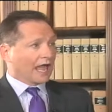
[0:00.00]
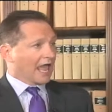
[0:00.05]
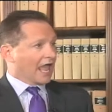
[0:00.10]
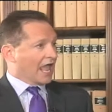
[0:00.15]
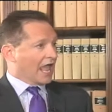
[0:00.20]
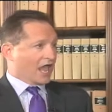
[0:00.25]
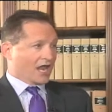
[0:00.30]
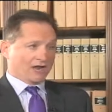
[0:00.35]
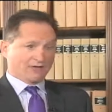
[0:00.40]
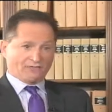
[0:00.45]

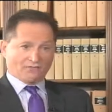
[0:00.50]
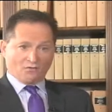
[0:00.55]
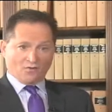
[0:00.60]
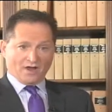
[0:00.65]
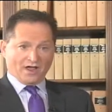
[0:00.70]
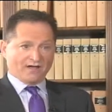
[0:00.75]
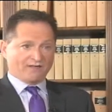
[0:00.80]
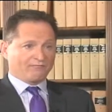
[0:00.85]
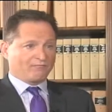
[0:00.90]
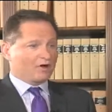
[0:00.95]
And if
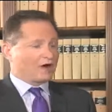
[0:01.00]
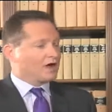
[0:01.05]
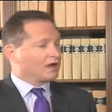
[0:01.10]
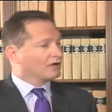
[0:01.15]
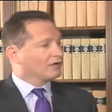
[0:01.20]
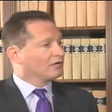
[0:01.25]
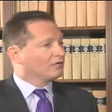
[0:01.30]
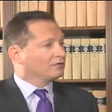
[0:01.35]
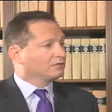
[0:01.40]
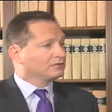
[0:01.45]
we have
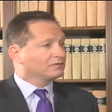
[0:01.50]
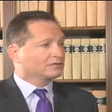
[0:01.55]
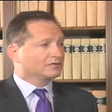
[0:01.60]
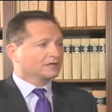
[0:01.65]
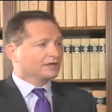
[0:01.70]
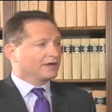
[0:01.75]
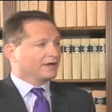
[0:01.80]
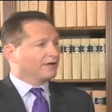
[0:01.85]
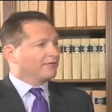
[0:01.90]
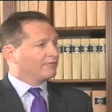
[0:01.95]
potholes,
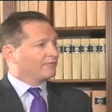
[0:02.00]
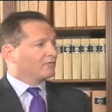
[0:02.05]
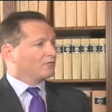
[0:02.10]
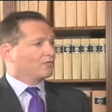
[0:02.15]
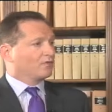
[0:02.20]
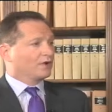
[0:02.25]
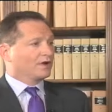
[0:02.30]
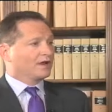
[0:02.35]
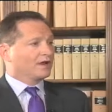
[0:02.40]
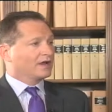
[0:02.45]
if
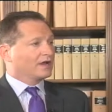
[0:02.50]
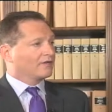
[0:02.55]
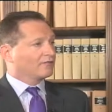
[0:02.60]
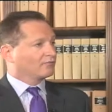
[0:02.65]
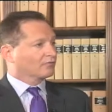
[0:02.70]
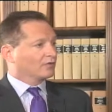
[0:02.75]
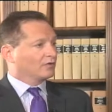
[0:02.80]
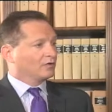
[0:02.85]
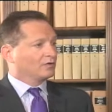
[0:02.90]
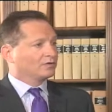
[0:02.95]
we have
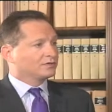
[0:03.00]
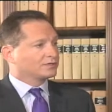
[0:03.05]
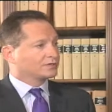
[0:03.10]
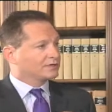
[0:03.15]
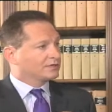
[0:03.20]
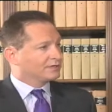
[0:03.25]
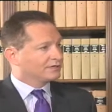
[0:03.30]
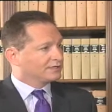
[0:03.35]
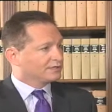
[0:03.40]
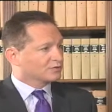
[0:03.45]
roads
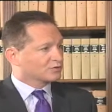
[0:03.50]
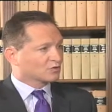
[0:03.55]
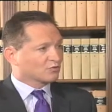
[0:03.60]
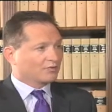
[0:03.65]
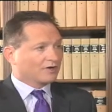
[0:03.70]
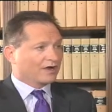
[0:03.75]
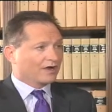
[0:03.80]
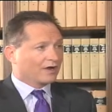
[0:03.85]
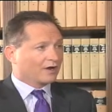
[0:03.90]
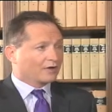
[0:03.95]
in
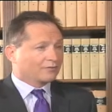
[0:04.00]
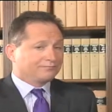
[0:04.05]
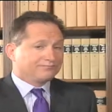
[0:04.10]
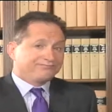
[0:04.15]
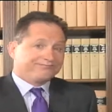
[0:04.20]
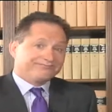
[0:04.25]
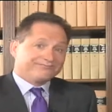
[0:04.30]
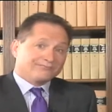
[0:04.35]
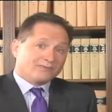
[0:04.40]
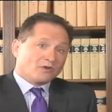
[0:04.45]
disrepair,
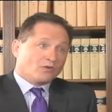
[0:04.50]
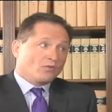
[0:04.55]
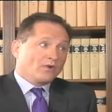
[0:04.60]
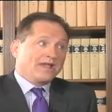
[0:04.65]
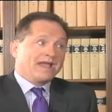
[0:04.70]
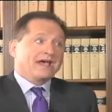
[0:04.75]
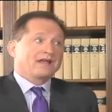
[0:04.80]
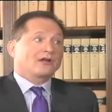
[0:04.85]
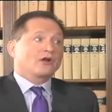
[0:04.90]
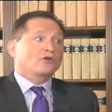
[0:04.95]
we
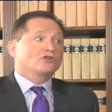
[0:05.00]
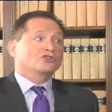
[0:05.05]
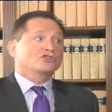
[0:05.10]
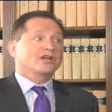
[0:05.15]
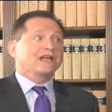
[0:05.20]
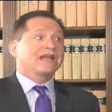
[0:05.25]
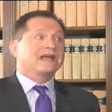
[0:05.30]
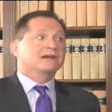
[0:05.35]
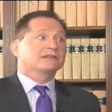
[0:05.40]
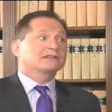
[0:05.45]
had our
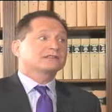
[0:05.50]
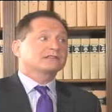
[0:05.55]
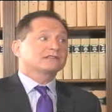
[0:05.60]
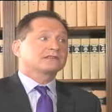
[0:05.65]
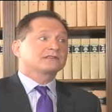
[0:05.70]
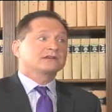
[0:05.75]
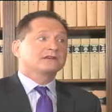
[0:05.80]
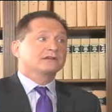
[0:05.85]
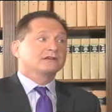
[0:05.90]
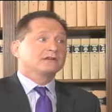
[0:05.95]

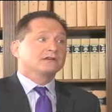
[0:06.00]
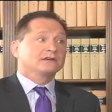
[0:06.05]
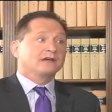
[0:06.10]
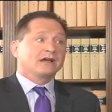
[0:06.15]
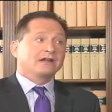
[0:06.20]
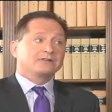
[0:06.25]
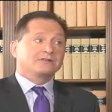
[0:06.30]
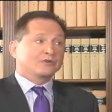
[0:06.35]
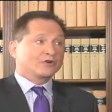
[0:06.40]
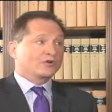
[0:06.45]
chance.
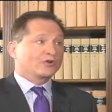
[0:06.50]
And so,